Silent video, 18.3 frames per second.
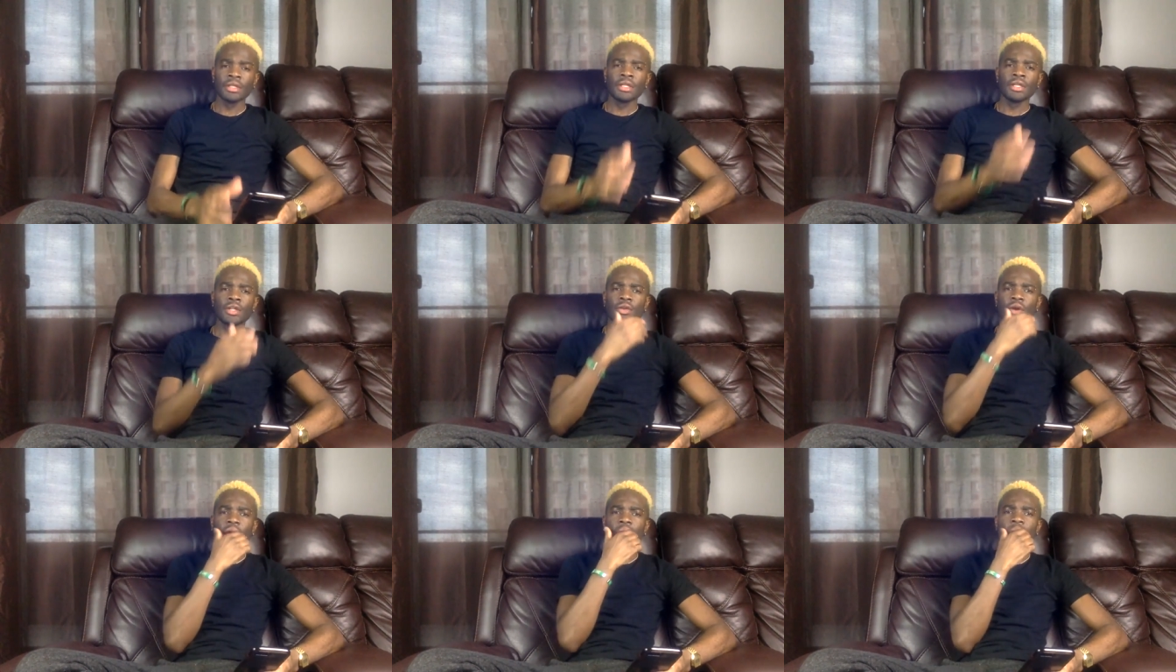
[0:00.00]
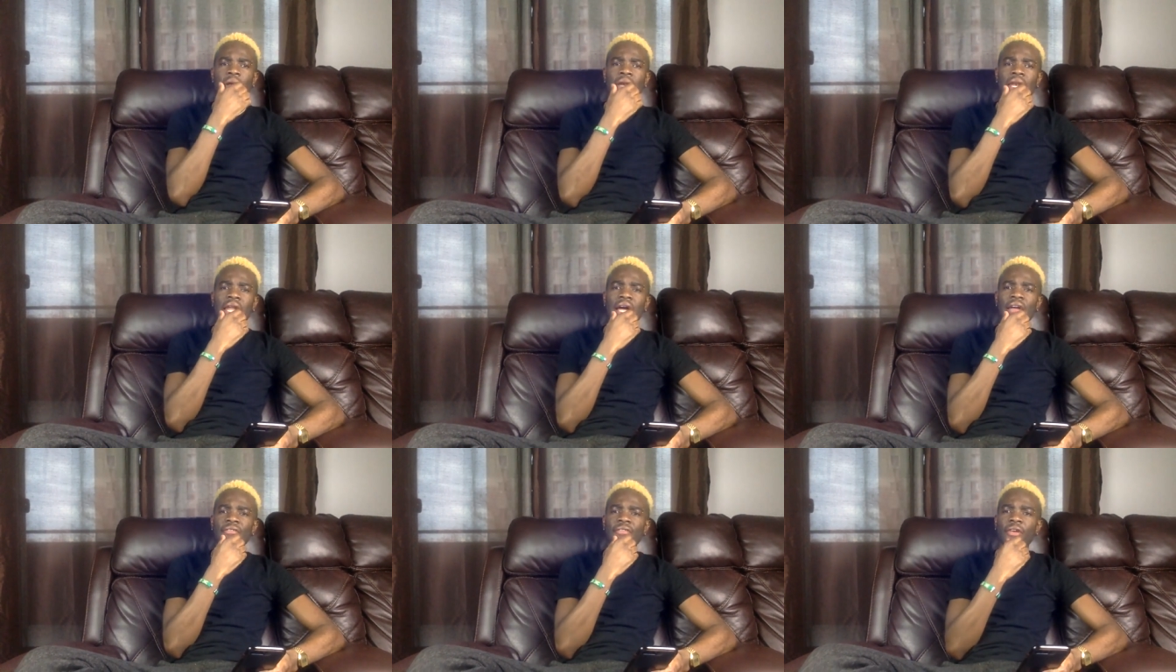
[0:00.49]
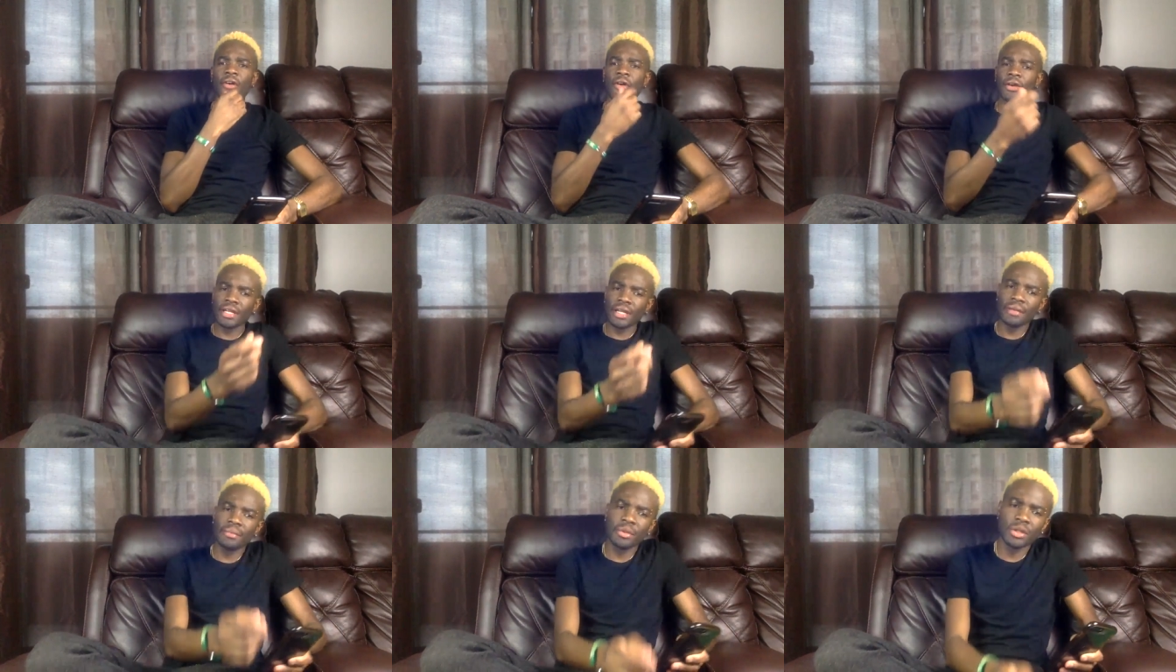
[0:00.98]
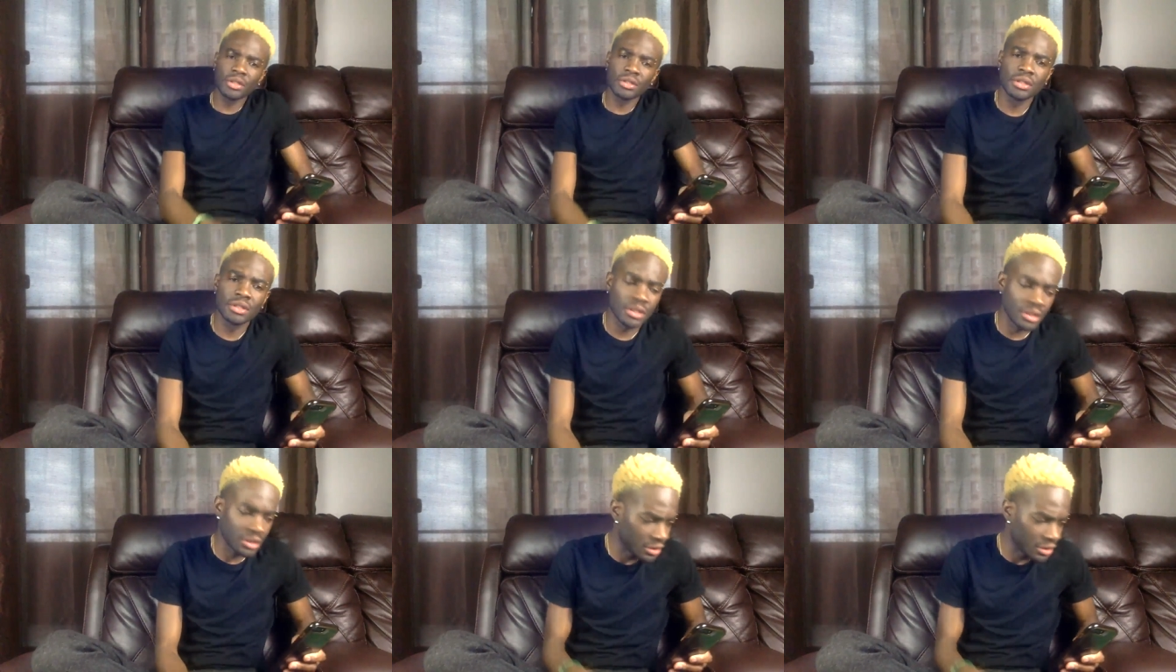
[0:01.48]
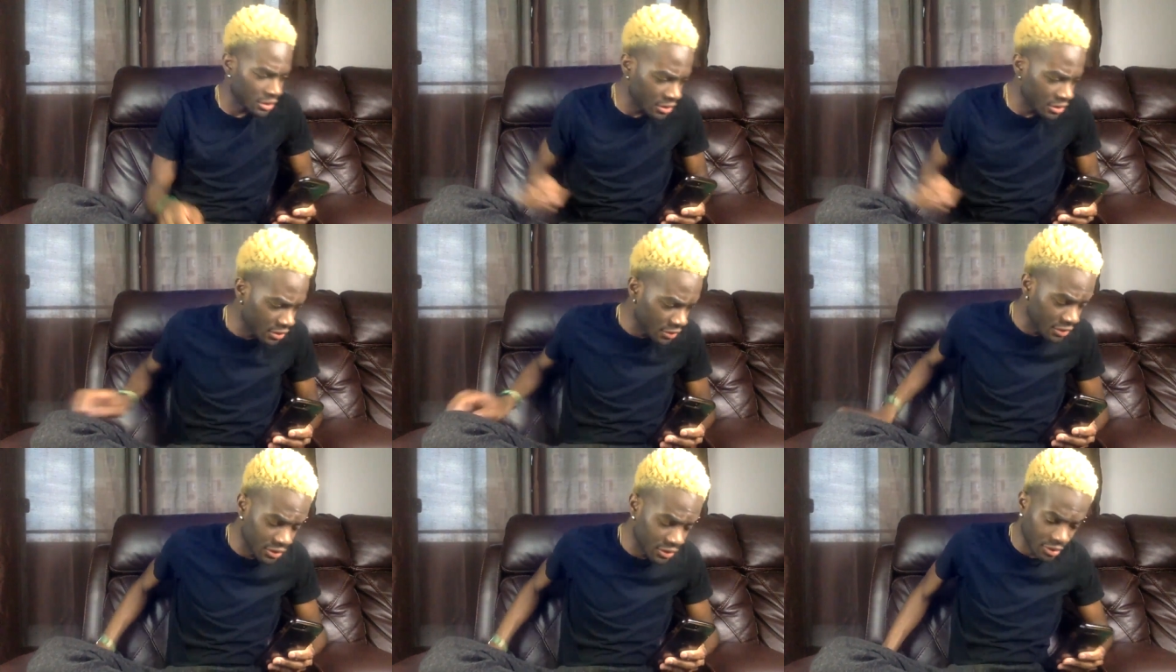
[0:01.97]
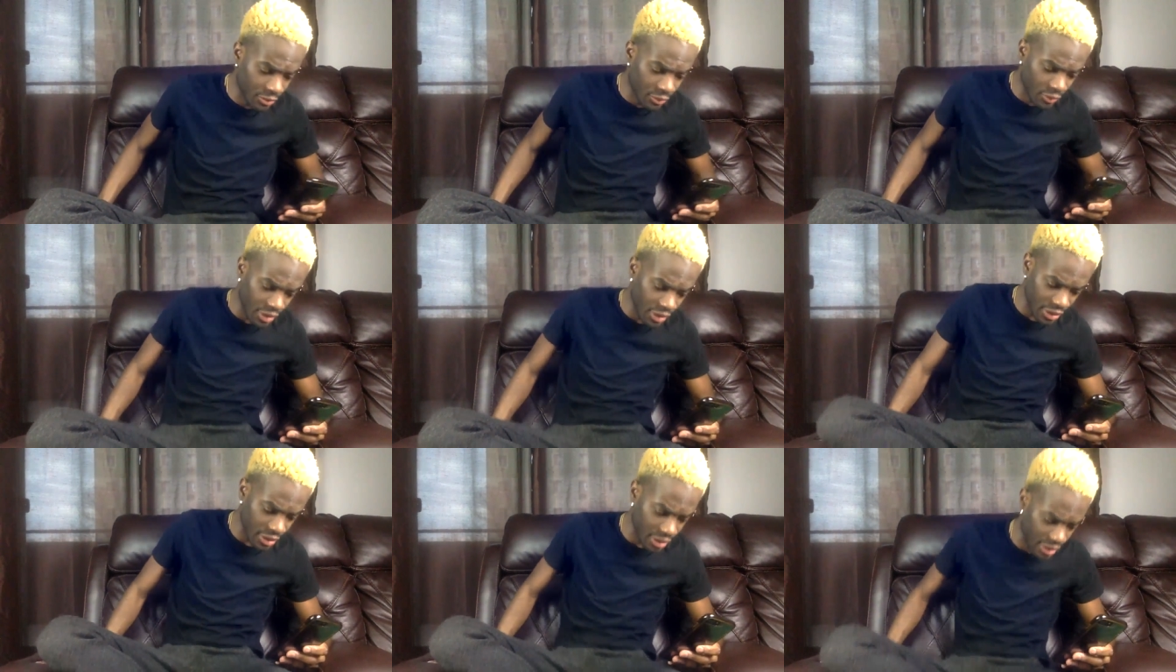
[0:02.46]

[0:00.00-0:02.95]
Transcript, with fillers: You know, I went live earlier, but somewhat